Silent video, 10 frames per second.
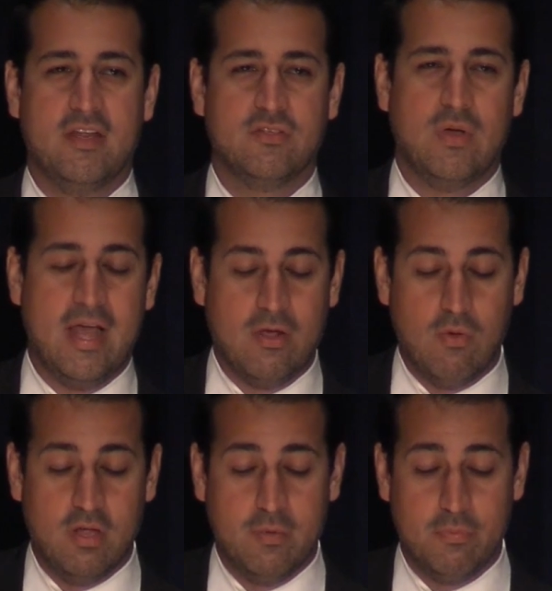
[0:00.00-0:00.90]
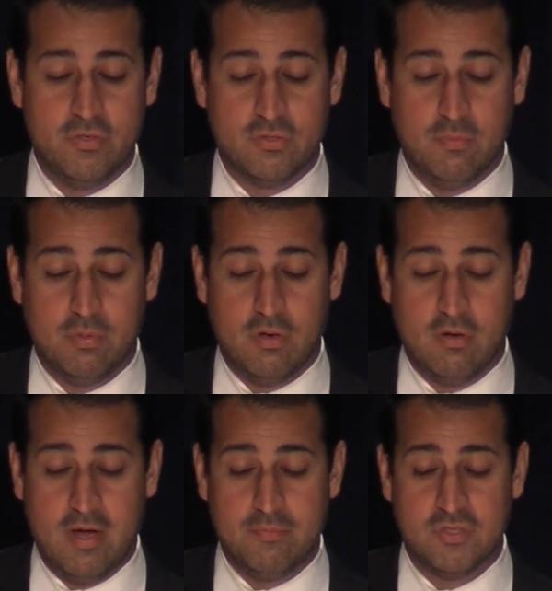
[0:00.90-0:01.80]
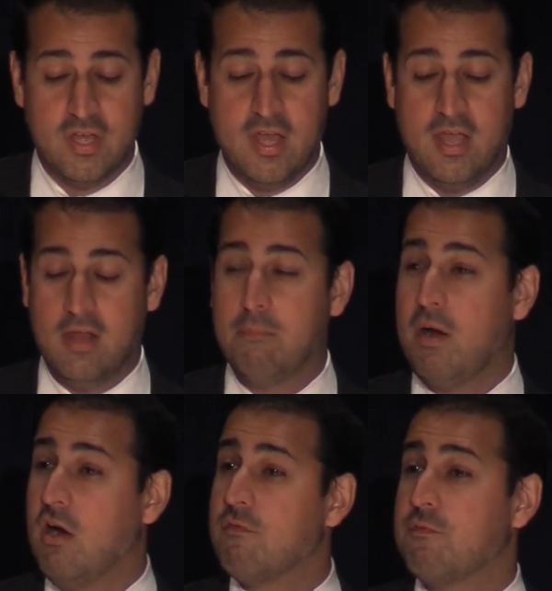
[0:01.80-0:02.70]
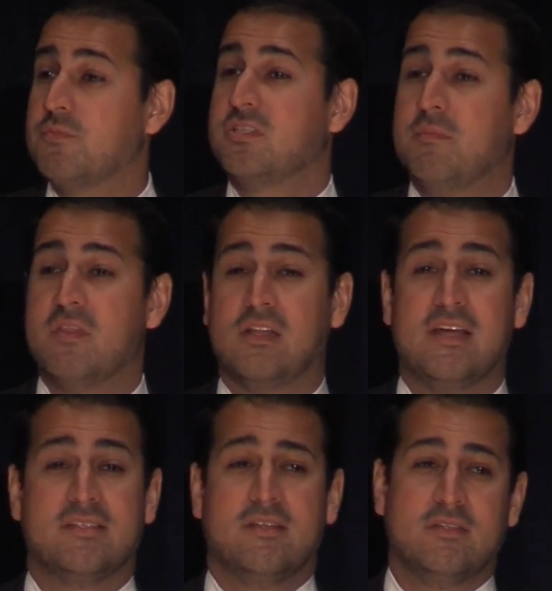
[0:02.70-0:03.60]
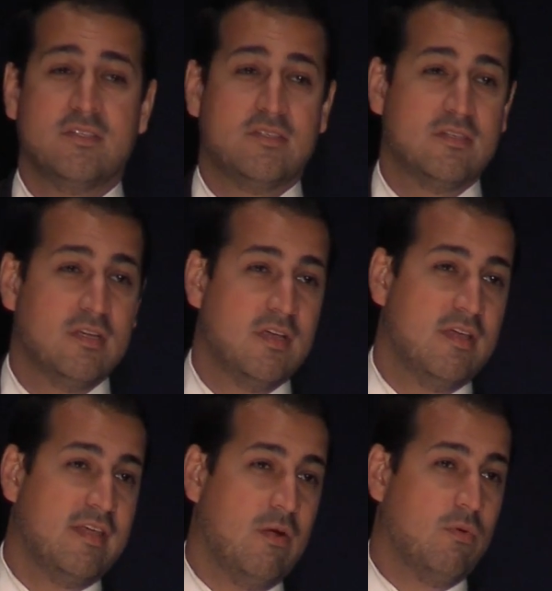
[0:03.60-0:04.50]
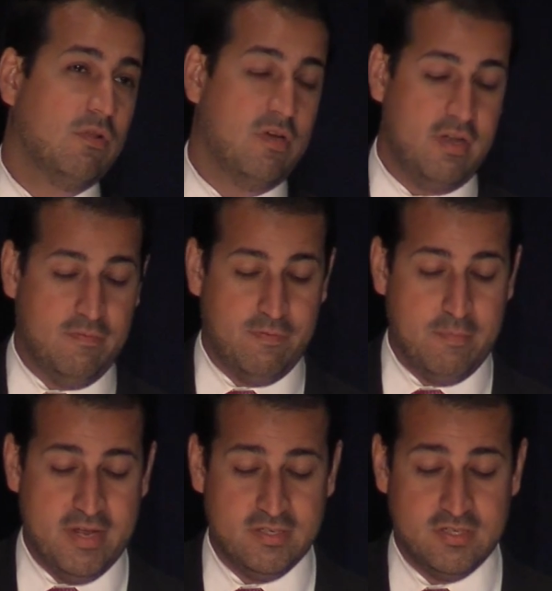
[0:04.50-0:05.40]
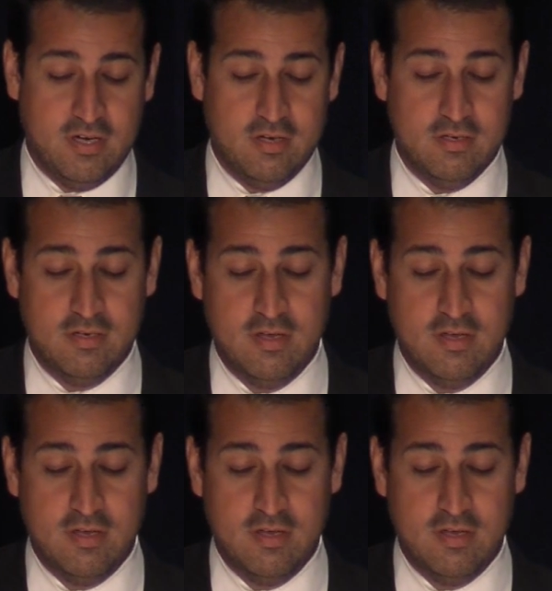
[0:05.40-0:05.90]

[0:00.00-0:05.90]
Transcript: and to high quality preschool programs, in part from some of the lessons that we're learning from Head Start.